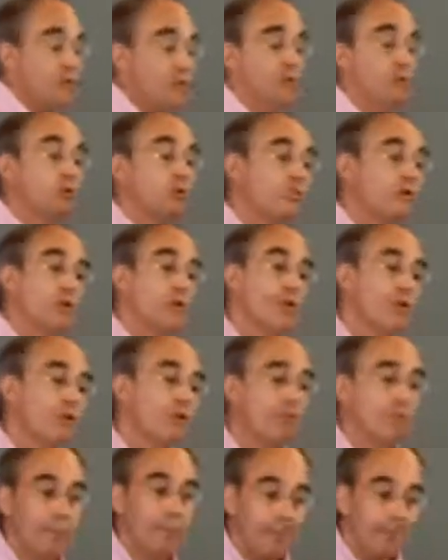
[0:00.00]
Folks come
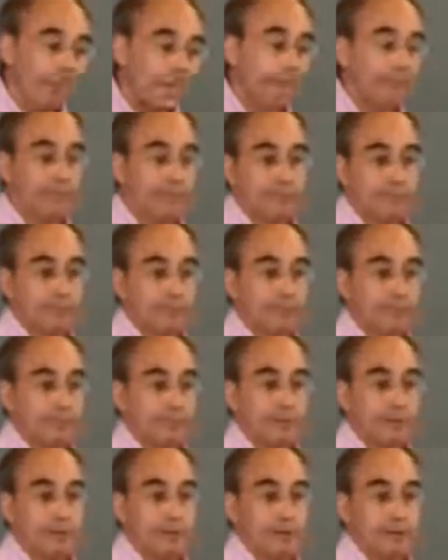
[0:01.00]
here on Monday,
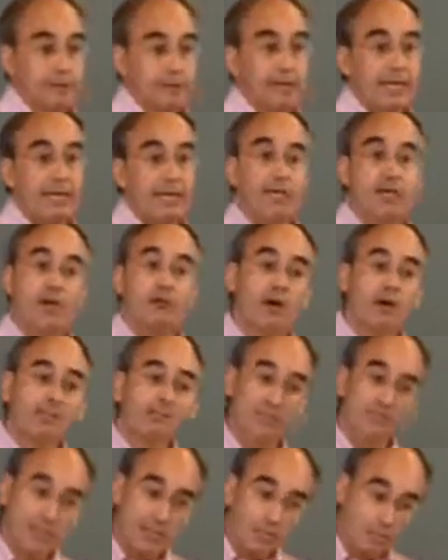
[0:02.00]
they get their
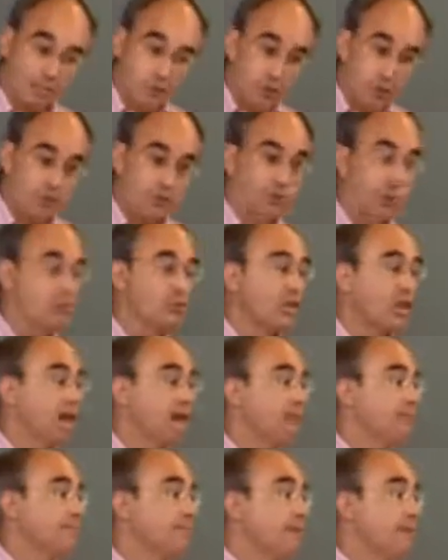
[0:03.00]
driver's license on
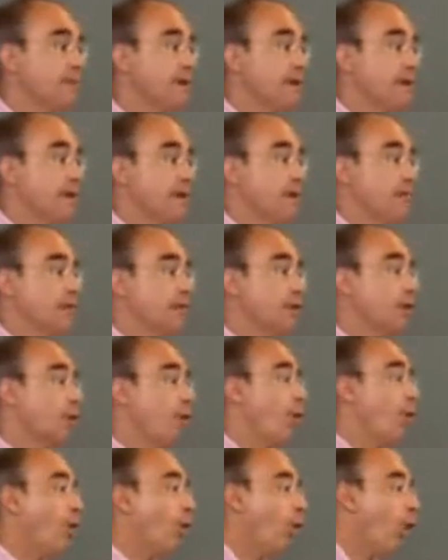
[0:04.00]
Tuesday, and they're
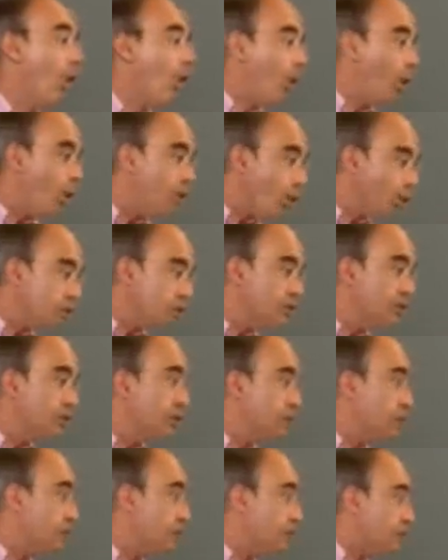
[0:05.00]
in a whole host
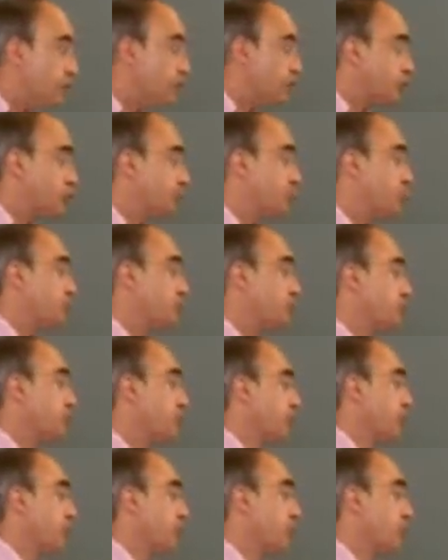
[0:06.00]
of social service
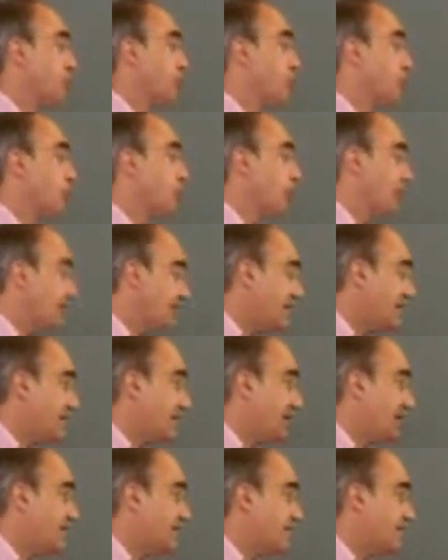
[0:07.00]
programs on
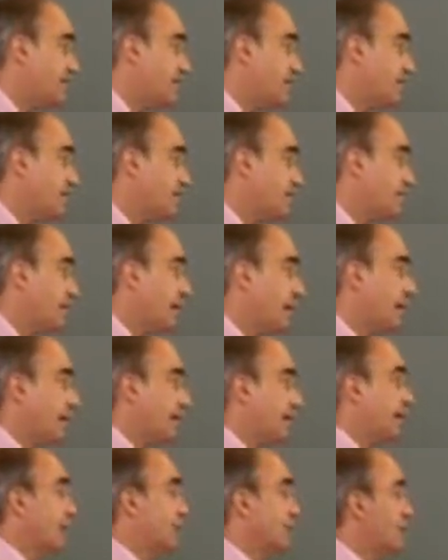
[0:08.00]
Wednesday.
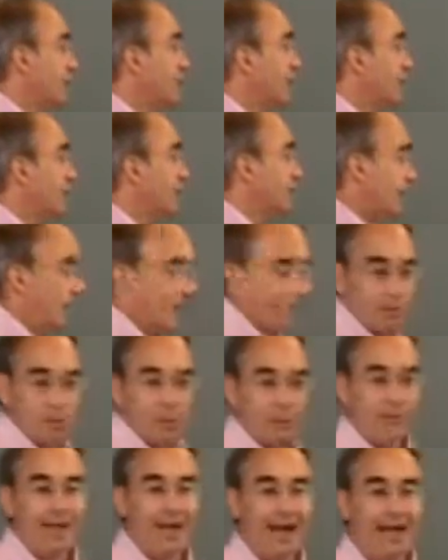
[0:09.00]
Now, 2 things
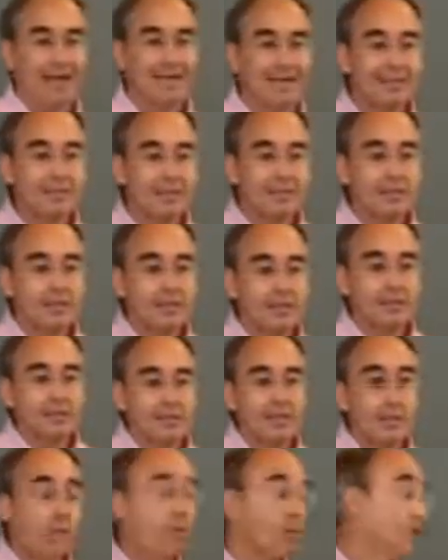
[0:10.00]
happen with that.
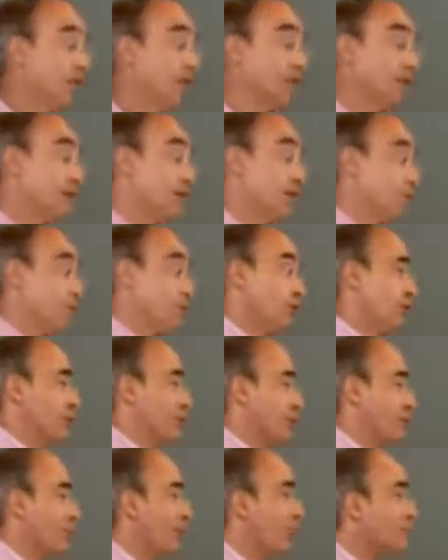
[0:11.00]
Number one, we can't afford
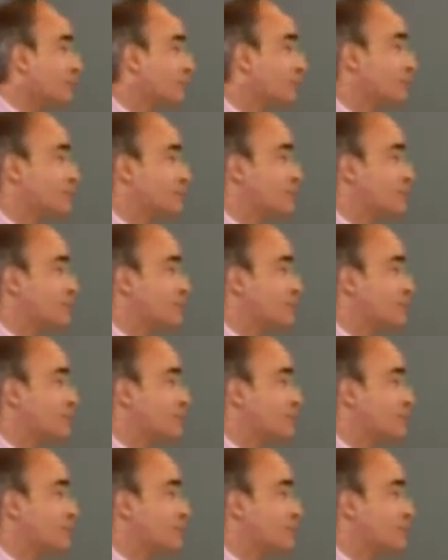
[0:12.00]
it anymore.